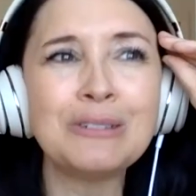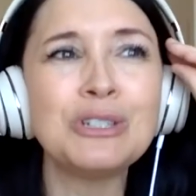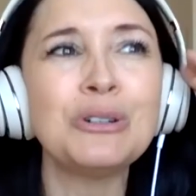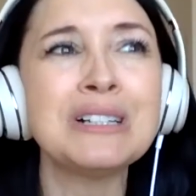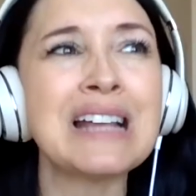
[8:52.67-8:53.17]
Do
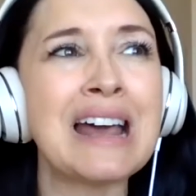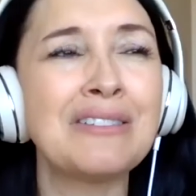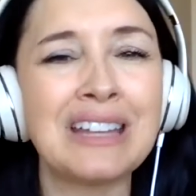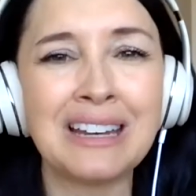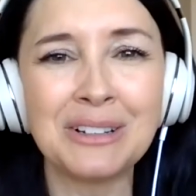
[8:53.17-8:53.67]
you guys have
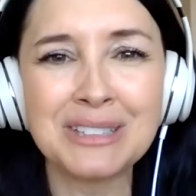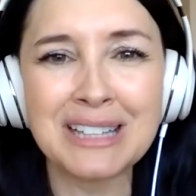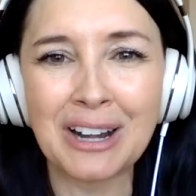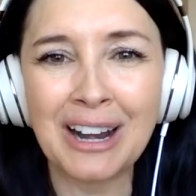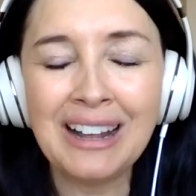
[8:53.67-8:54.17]
kiddos that
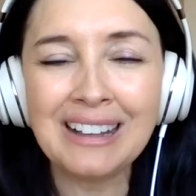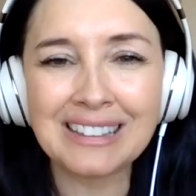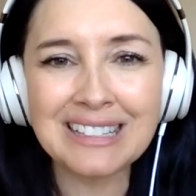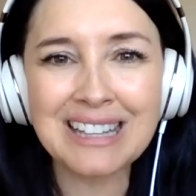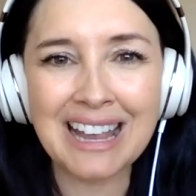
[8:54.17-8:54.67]
are
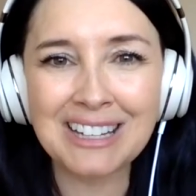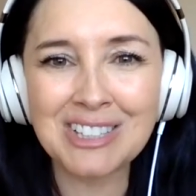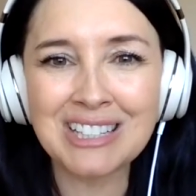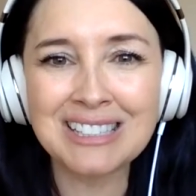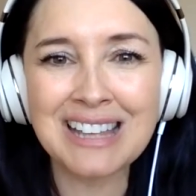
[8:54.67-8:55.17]
these
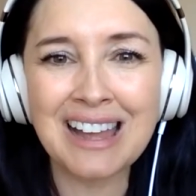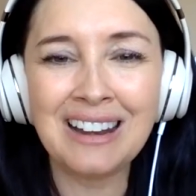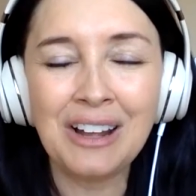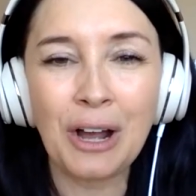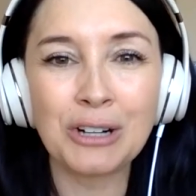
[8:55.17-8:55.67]
ages that
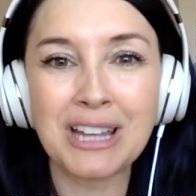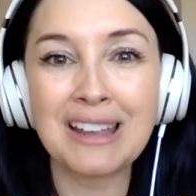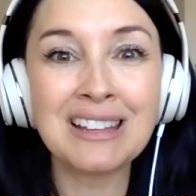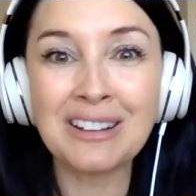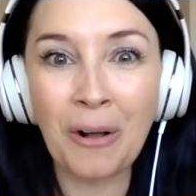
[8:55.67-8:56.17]
are
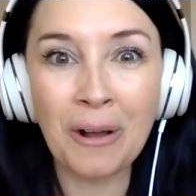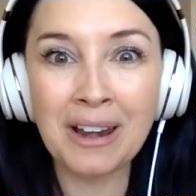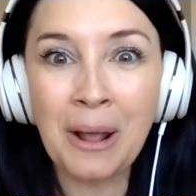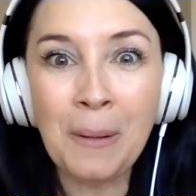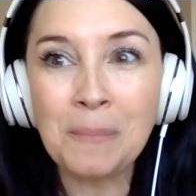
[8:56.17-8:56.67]
taking
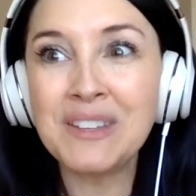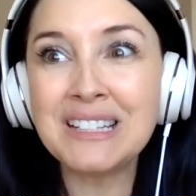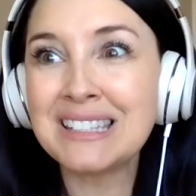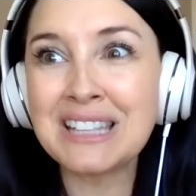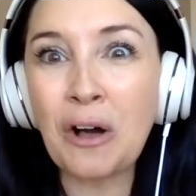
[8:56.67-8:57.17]
on
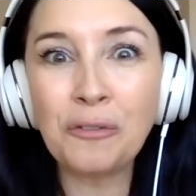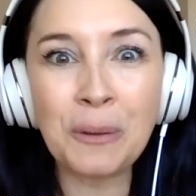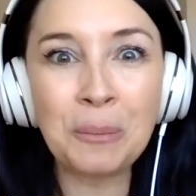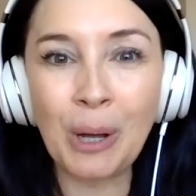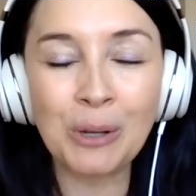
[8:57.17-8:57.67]
these
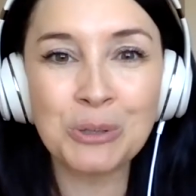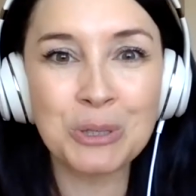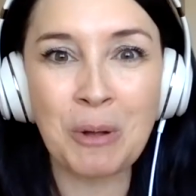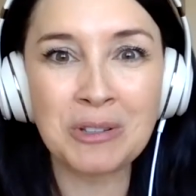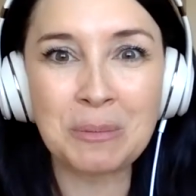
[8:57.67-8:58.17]
self-imposed
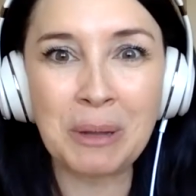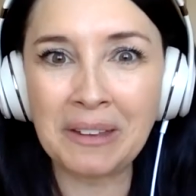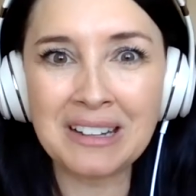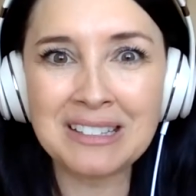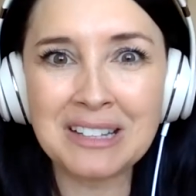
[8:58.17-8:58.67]

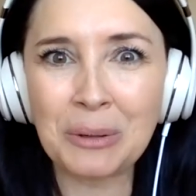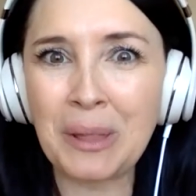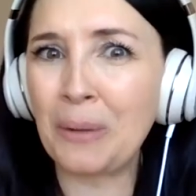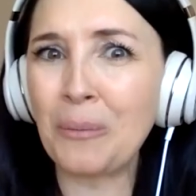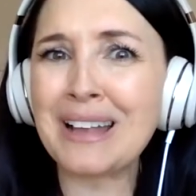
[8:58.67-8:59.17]
responsibilities that you're
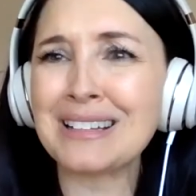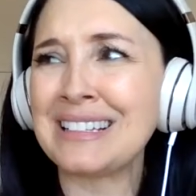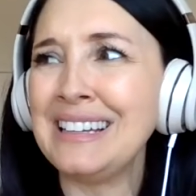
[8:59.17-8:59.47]
like, what?